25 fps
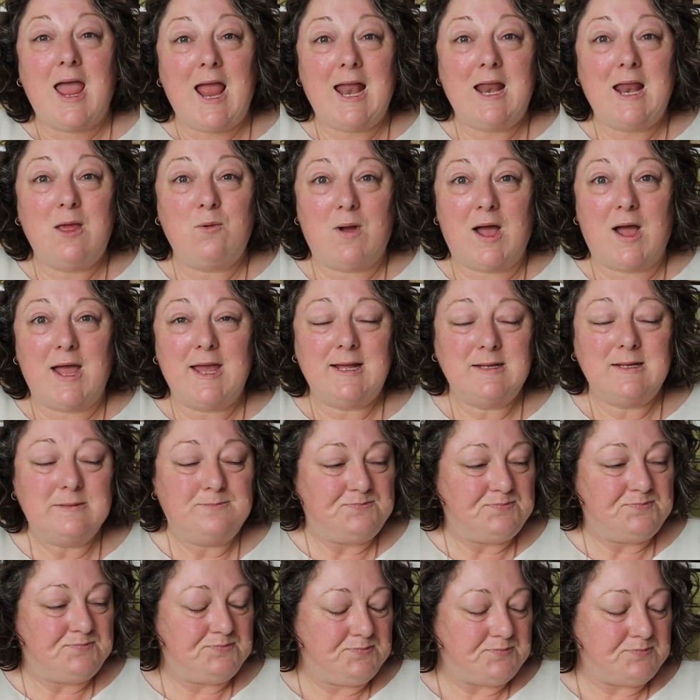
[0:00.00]
Anyway,
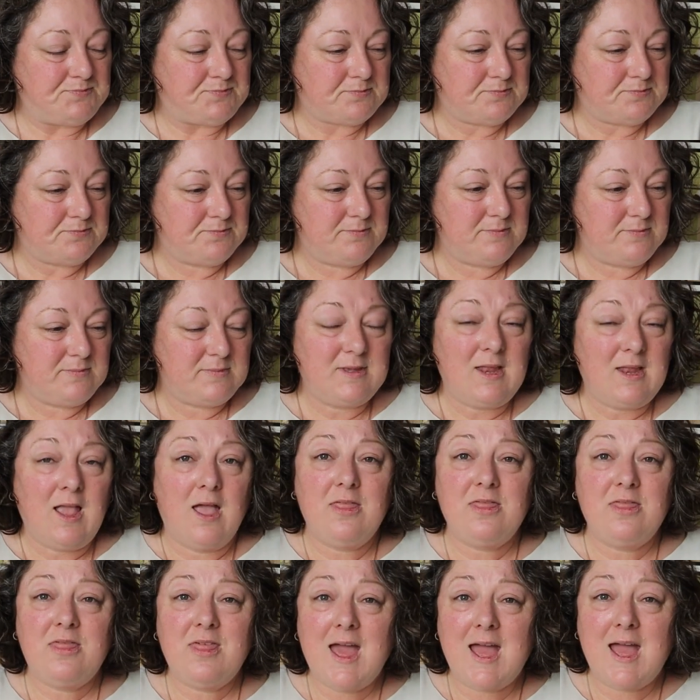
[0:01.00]

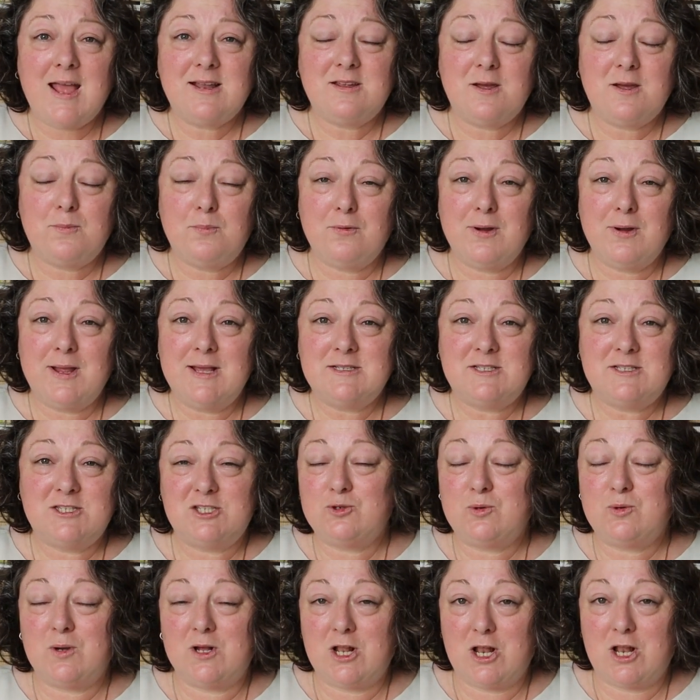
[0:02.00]
that brings
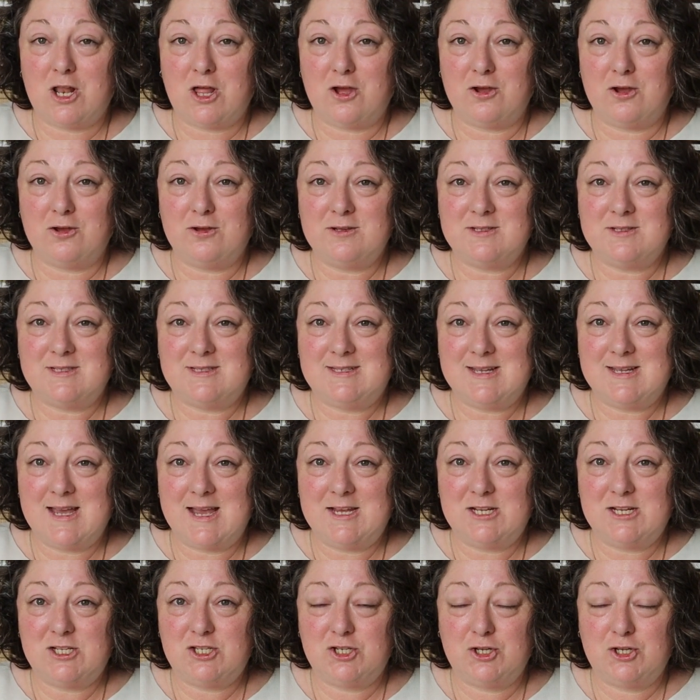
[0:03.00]
to a close
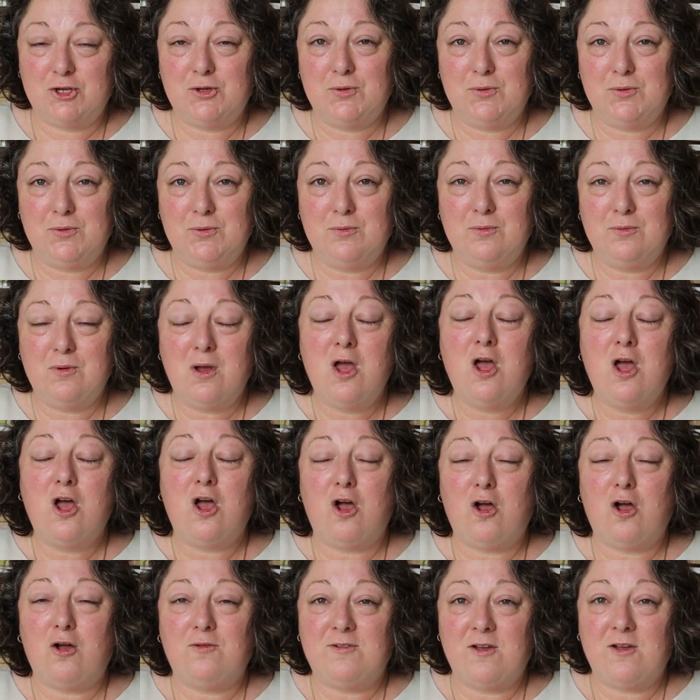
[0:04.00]
day 2
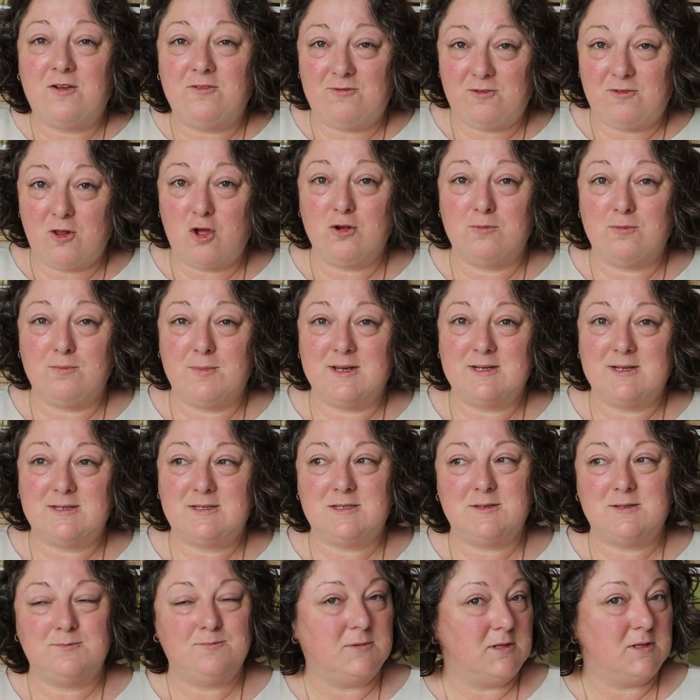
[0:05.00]
of
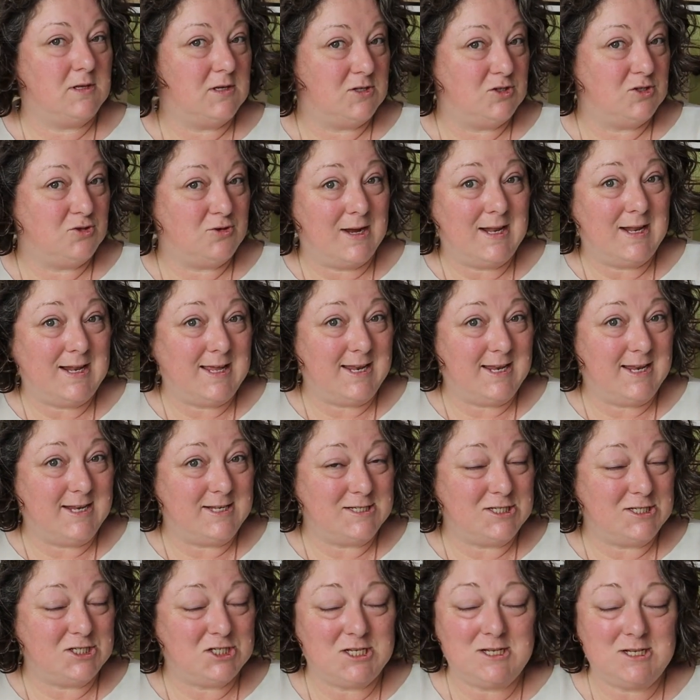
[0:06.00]
Vlogmas Australian
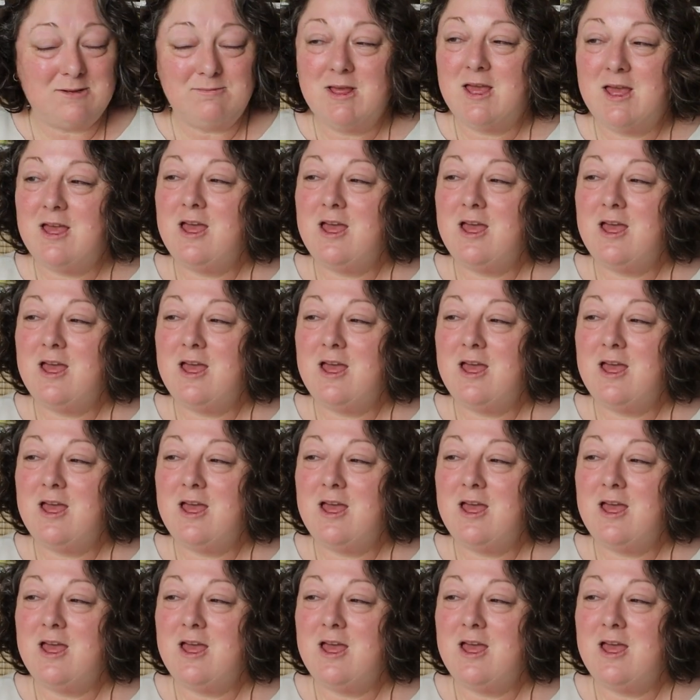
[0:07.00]
edition